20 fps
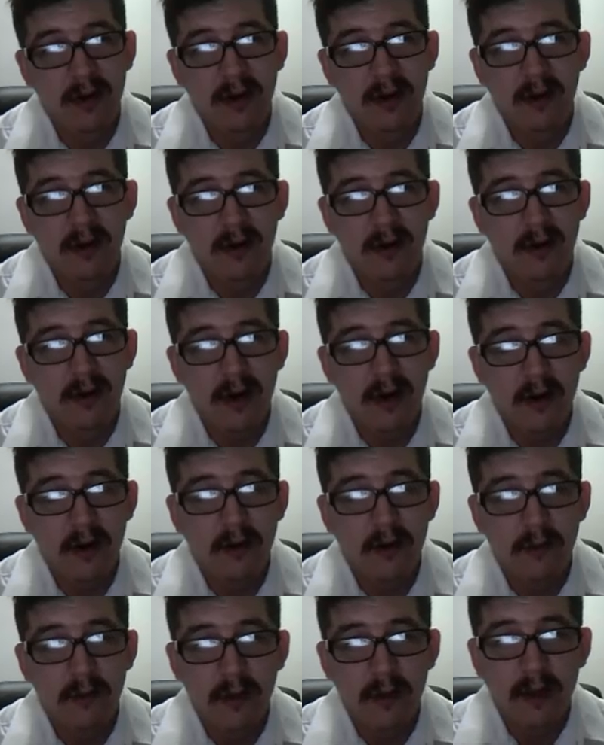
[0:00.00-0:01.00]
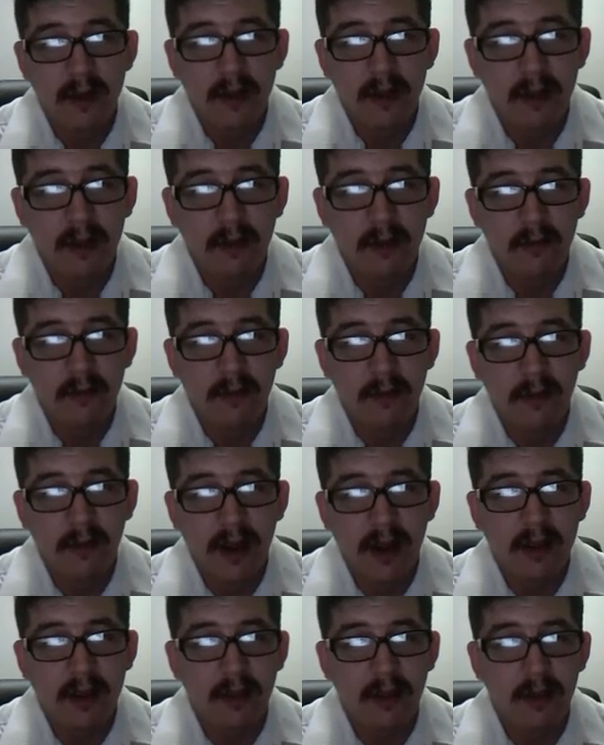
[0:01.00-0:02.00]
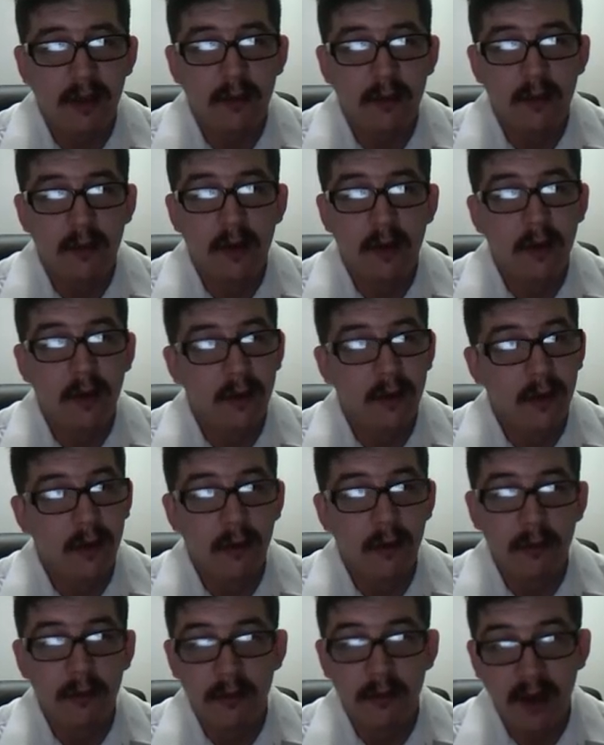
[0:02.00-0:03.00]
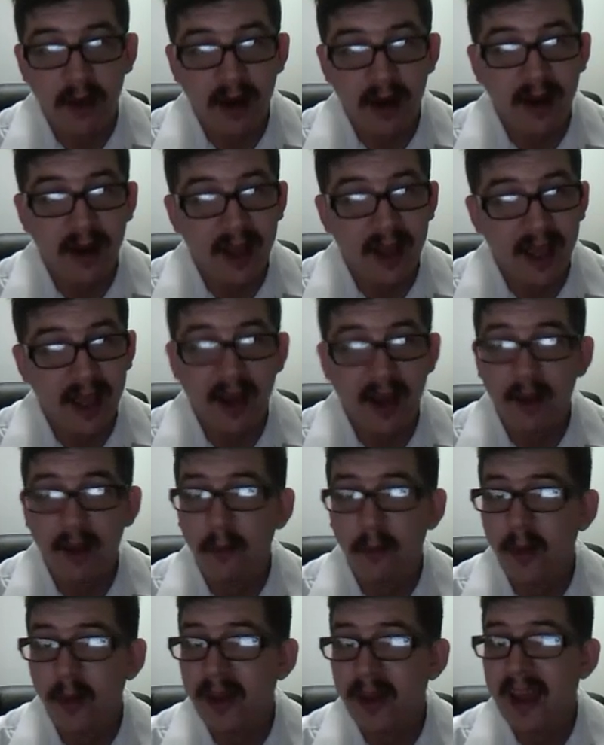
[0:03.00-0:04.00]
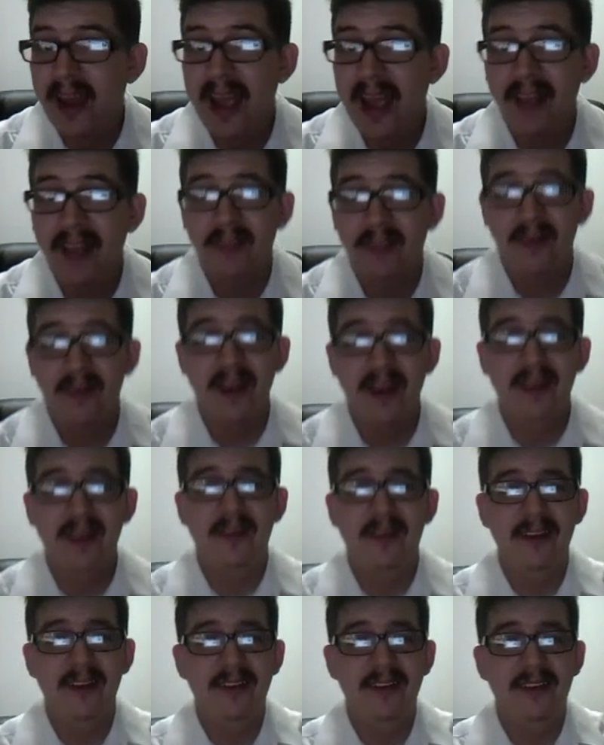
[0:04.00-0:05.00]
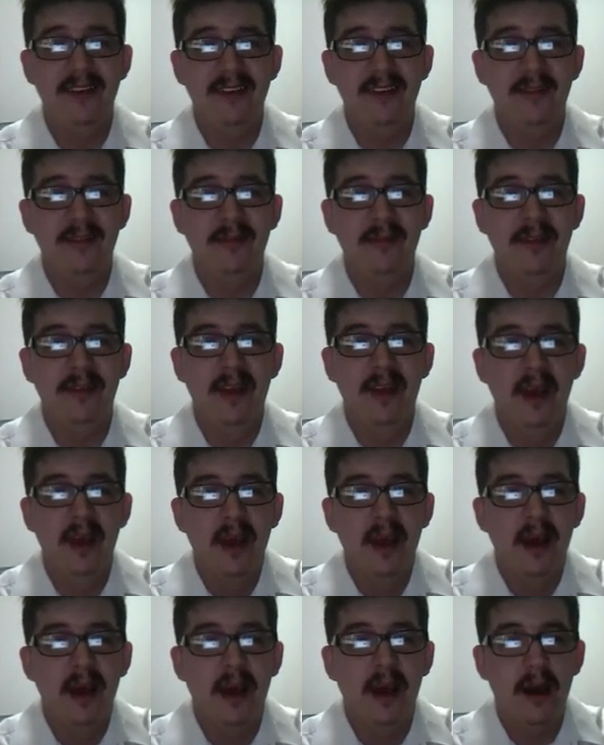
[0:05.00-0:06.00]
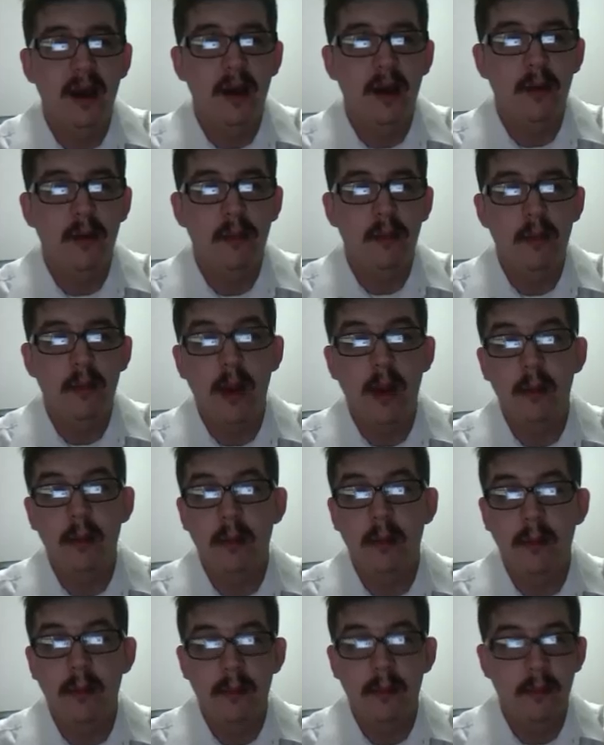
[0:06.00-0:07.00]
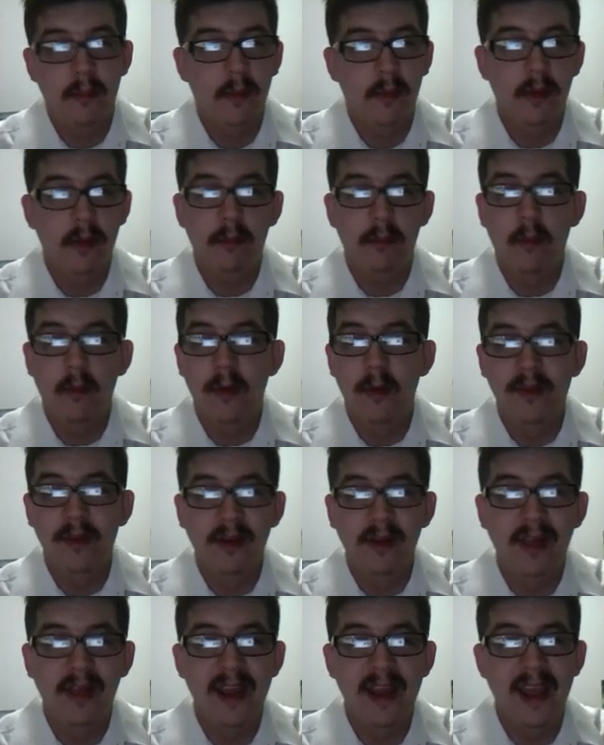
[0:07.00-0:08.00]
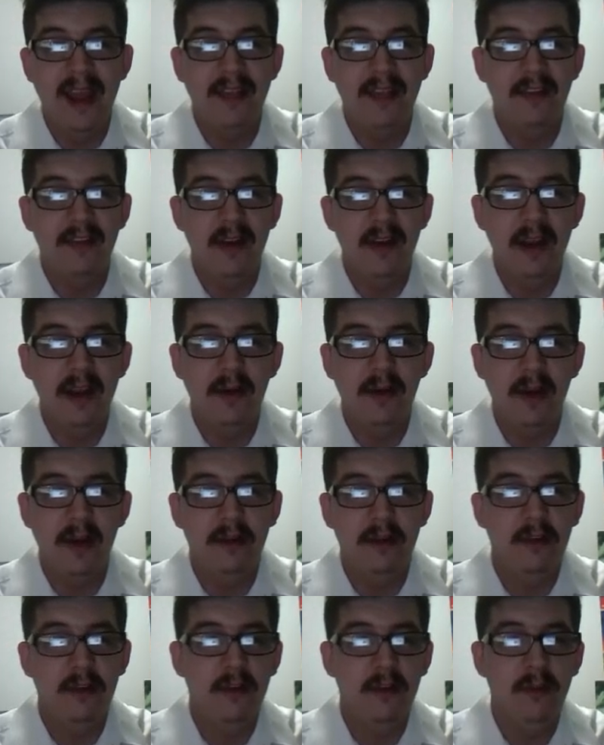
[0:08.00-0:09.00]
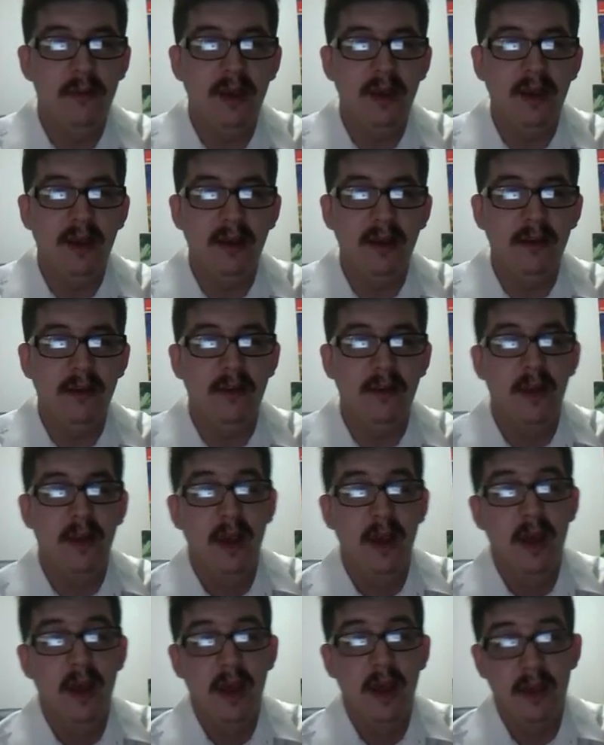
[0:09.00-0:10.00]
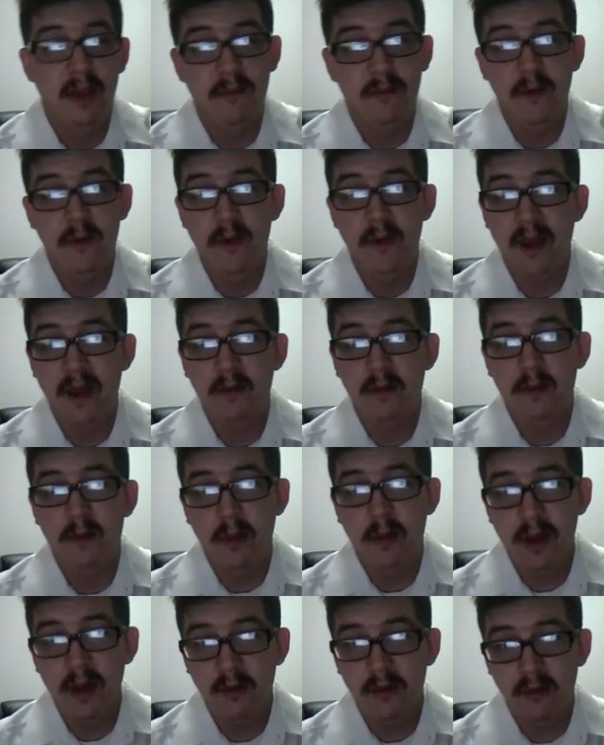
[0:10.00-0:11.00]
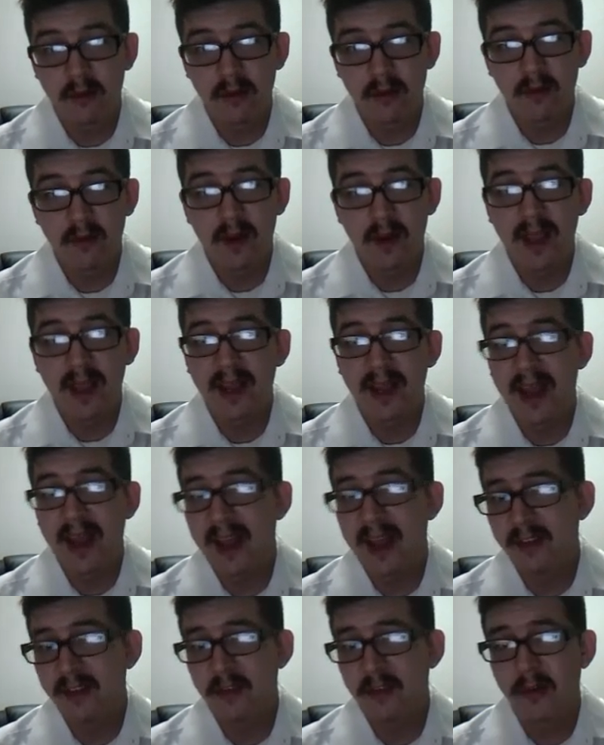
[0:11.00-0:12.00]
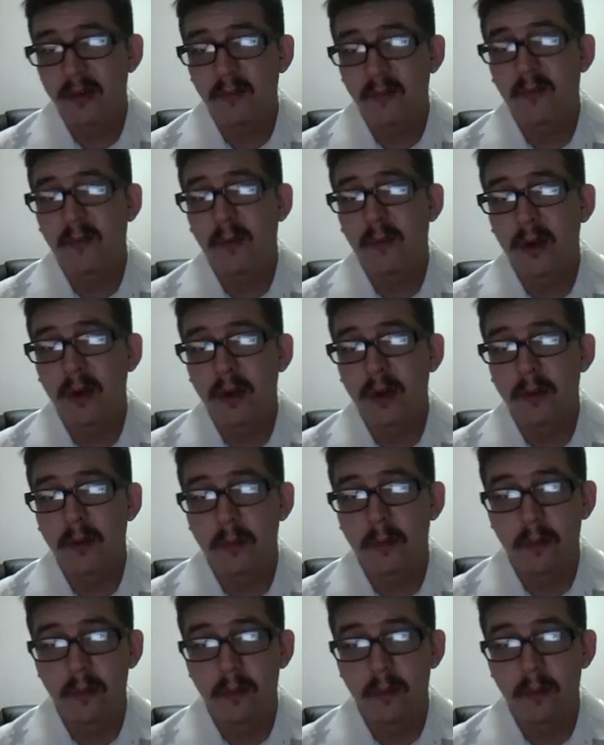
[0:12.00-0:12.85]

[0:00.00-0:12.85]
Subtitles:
going to hurt Erik's feelings if you write this. No, go straight on ahead. I'm willing to answer any criticisms. I'm more than glad to answer any questions, because if you ask questions and I can answer them for you,